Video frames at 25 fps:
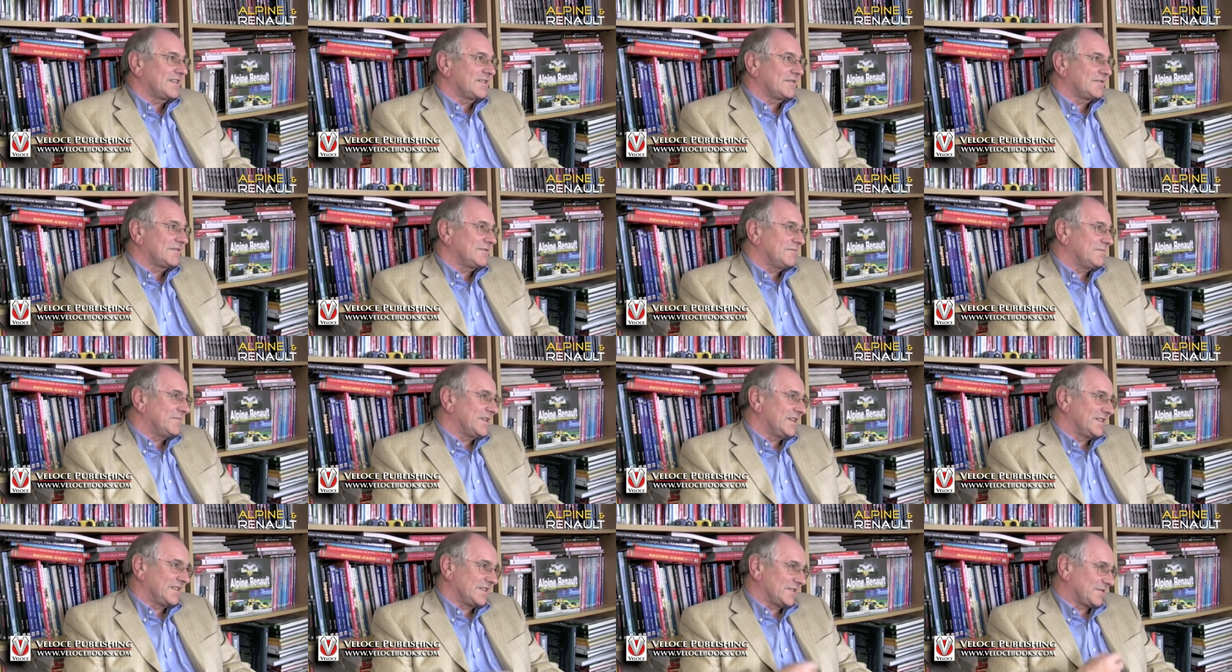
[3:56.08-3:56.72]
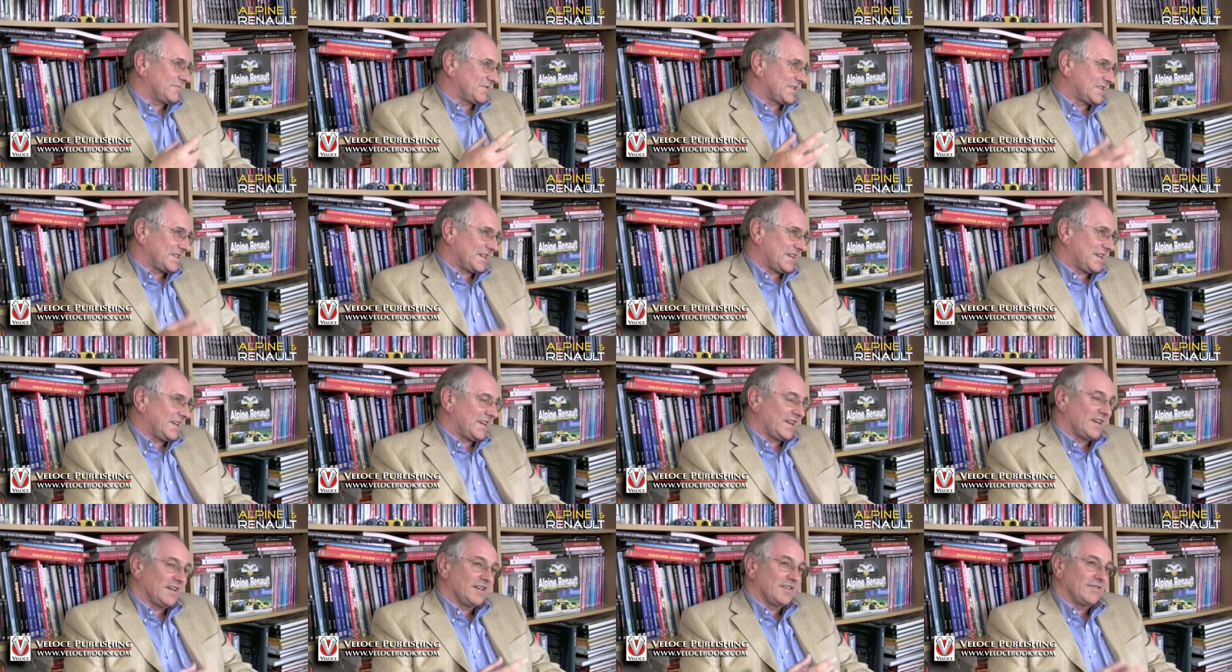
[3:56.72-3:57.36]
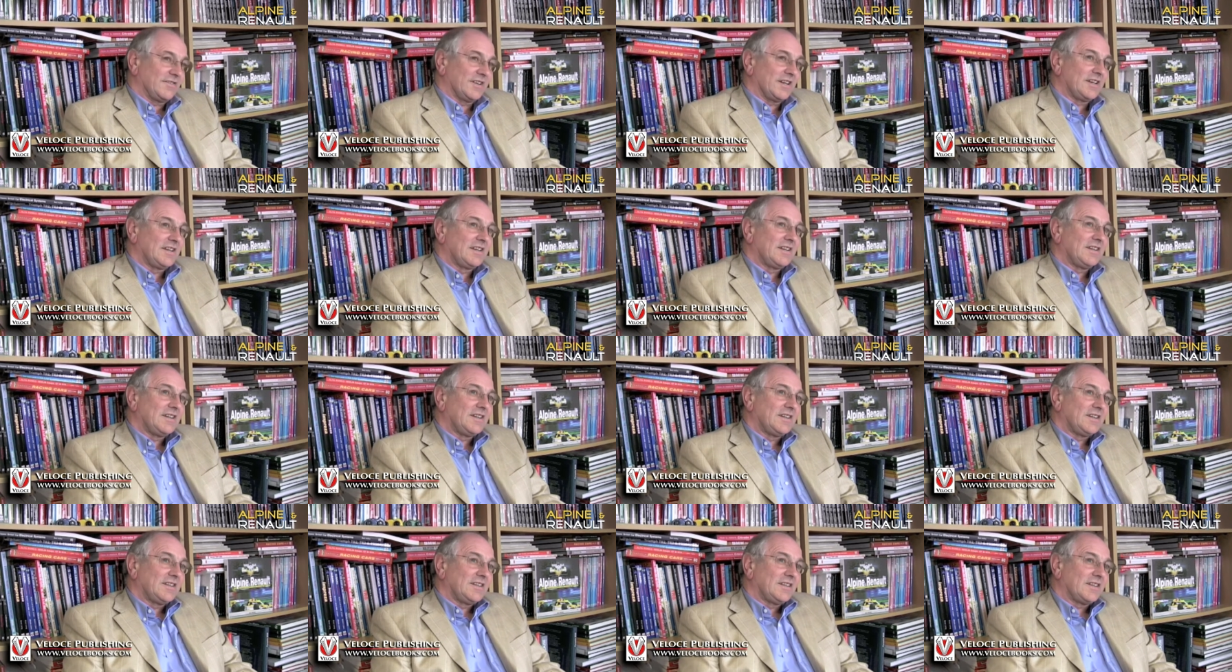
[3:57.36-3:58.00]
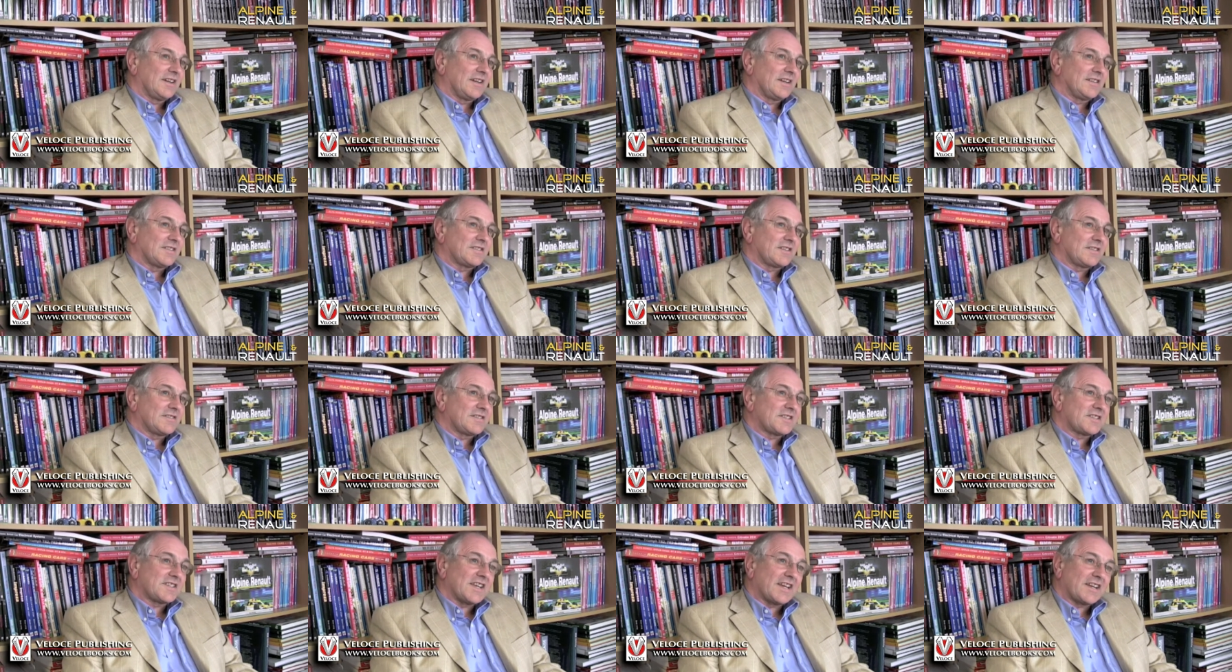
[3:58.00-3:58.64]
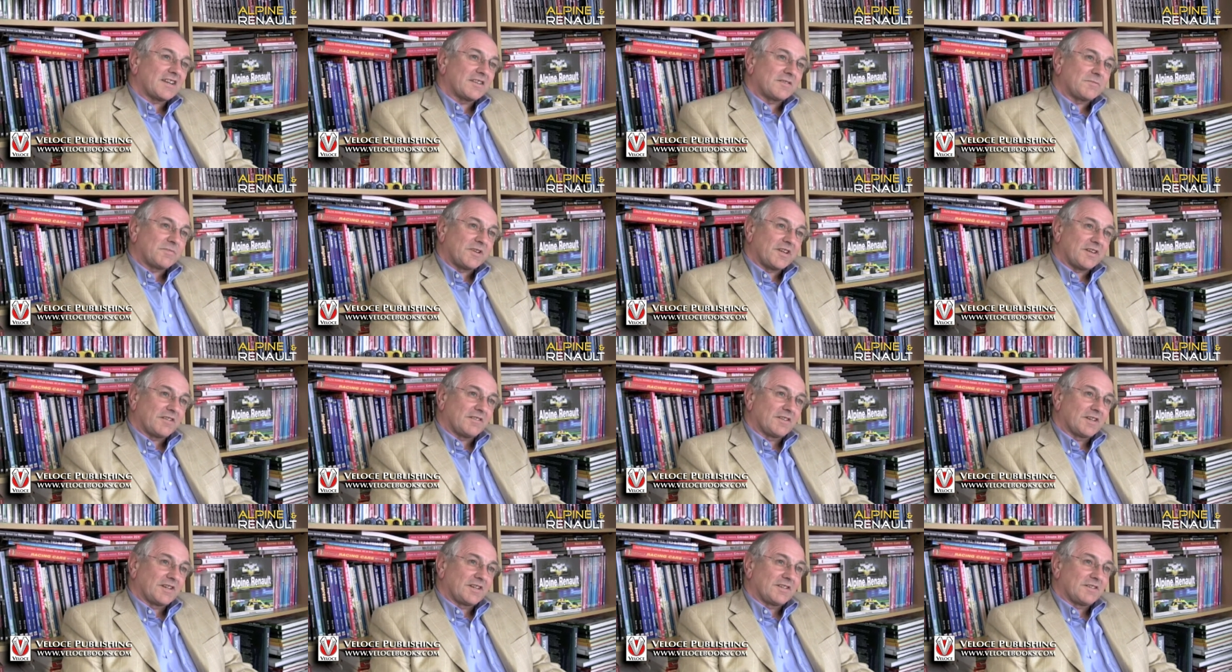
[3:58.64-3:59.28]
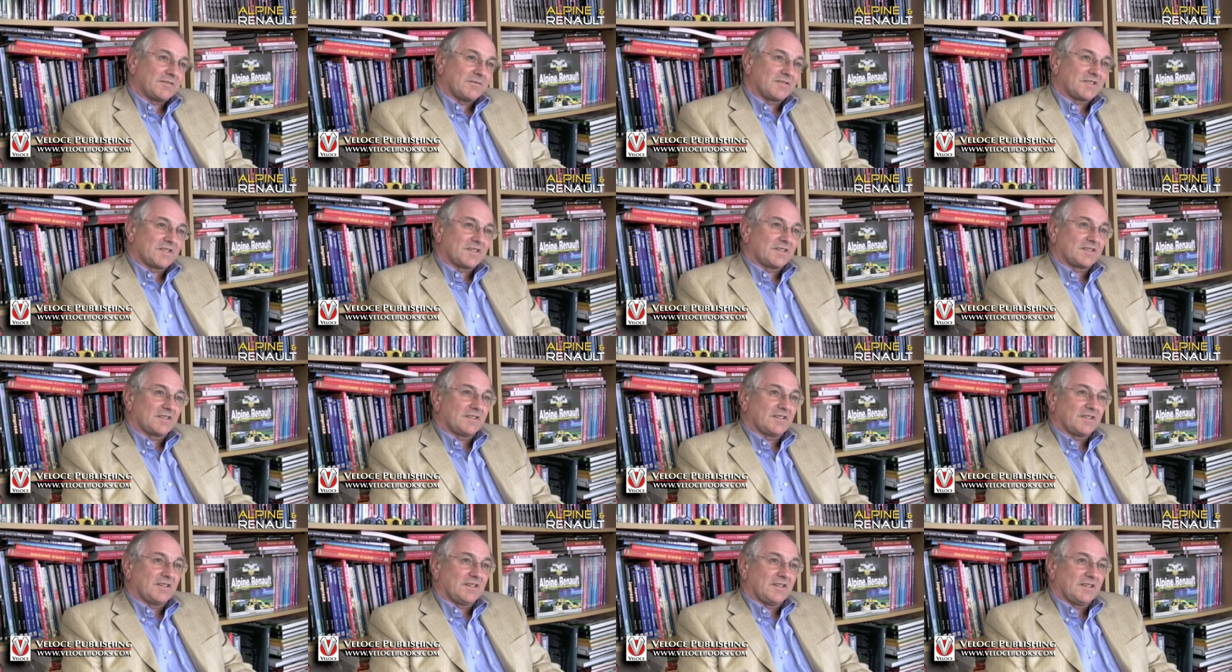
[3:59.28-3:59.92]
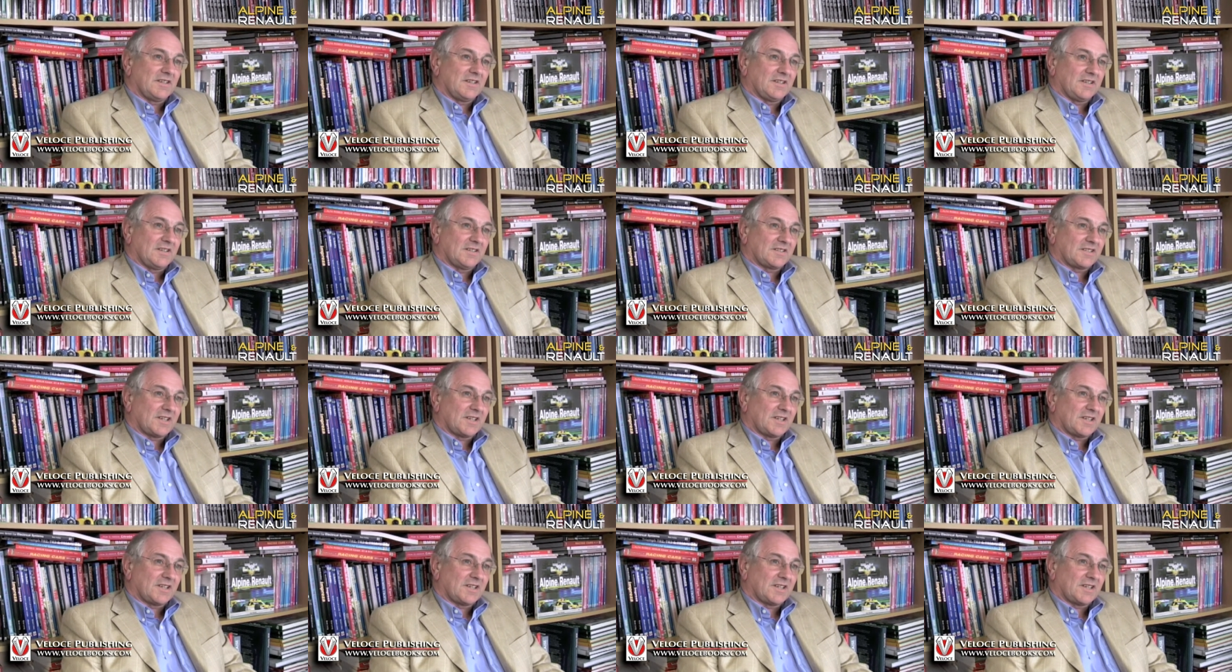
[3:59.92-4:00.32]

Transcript: their minds were ticking over. And so the second period, which is the